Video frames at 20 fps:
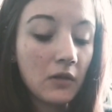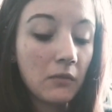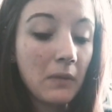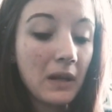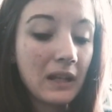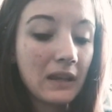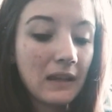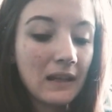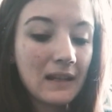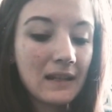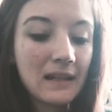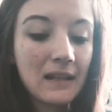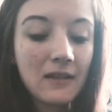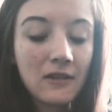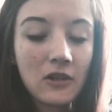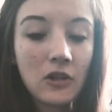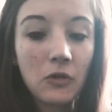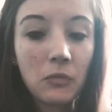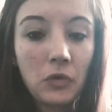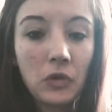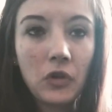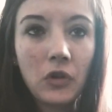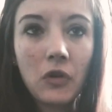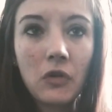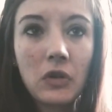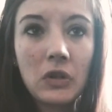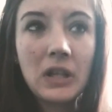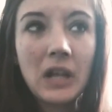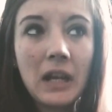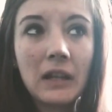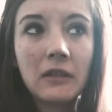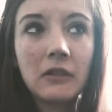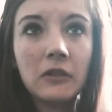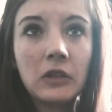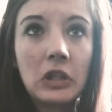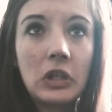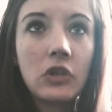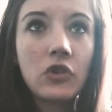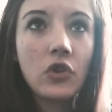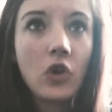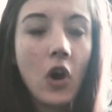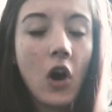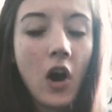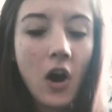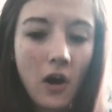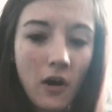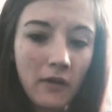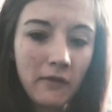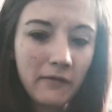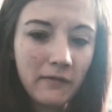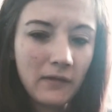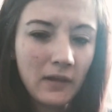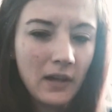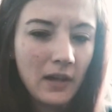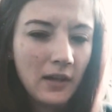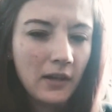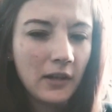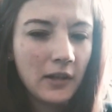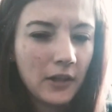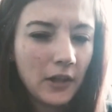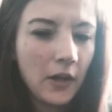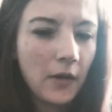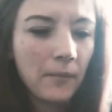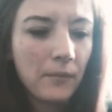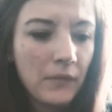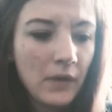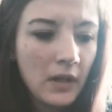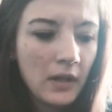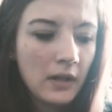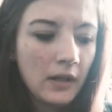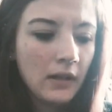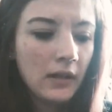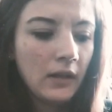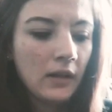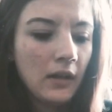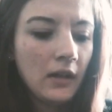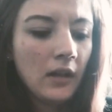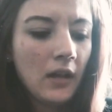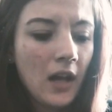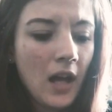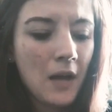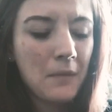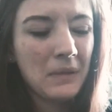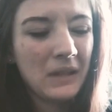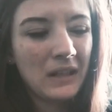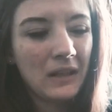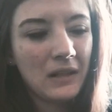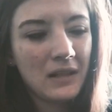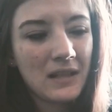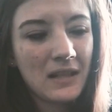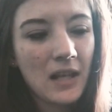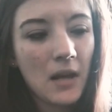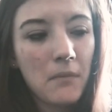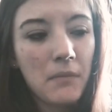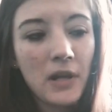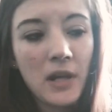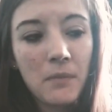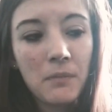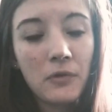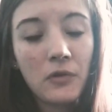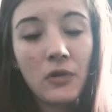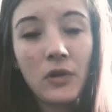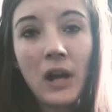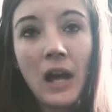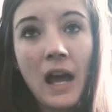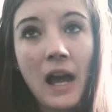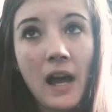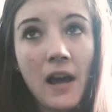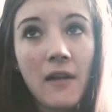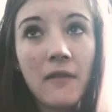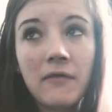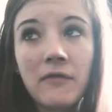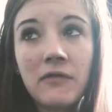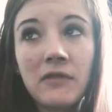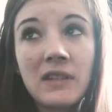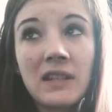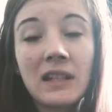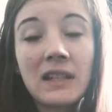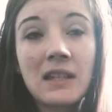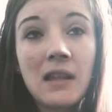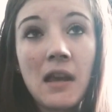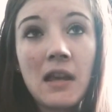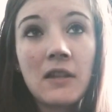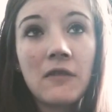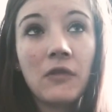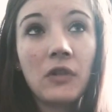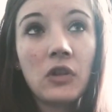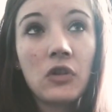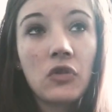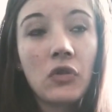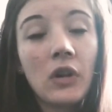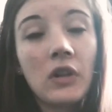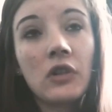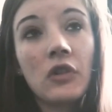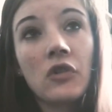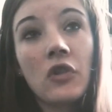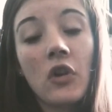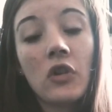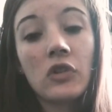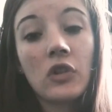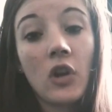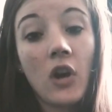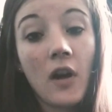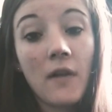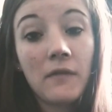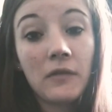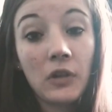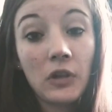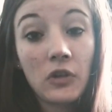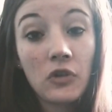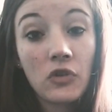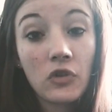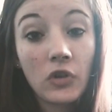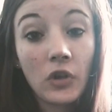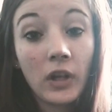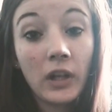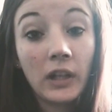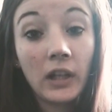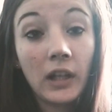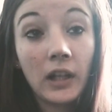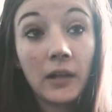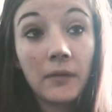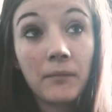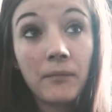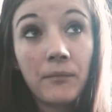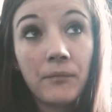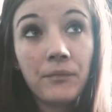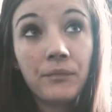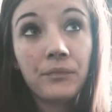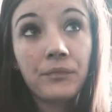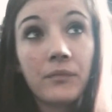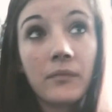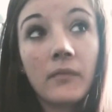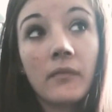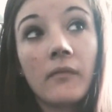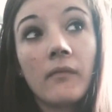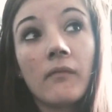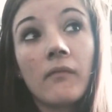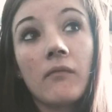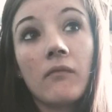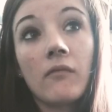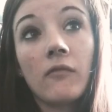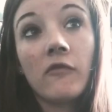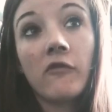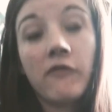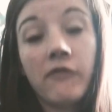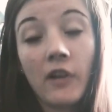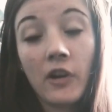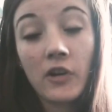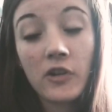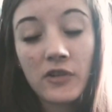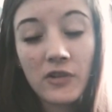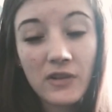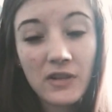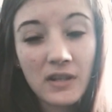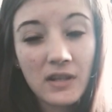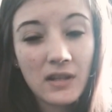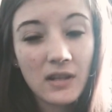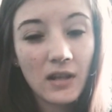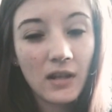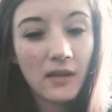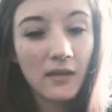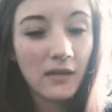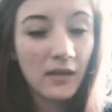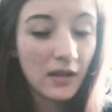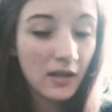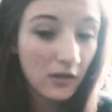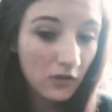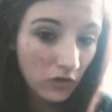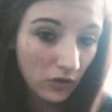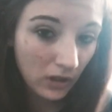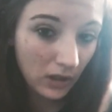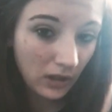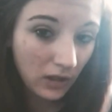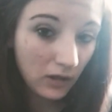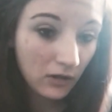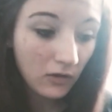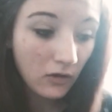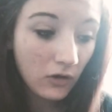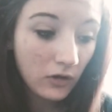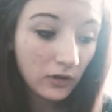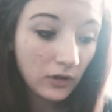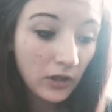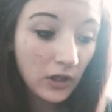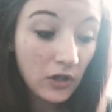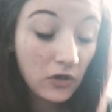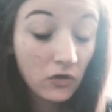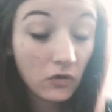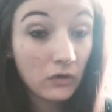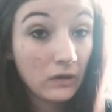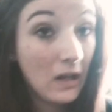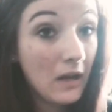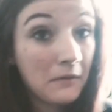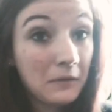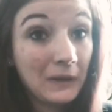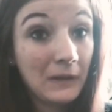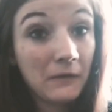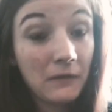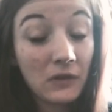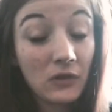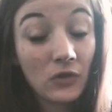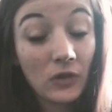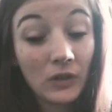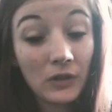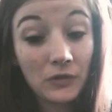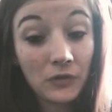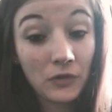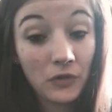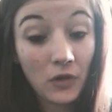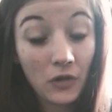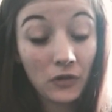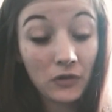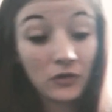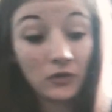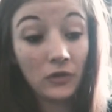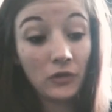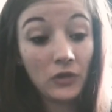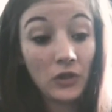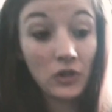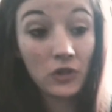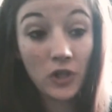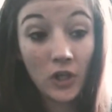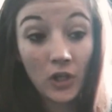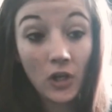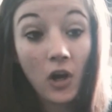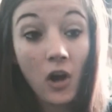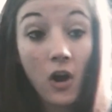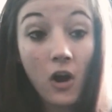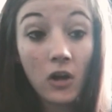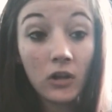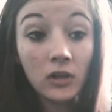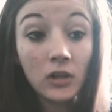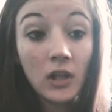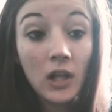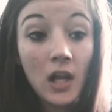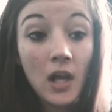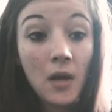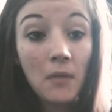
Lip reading: make things easier when you go to take the leash off. I mean, some people have successfully trained their dog to off-leash training first and then training on leash, or never even training their dog to the leash at all.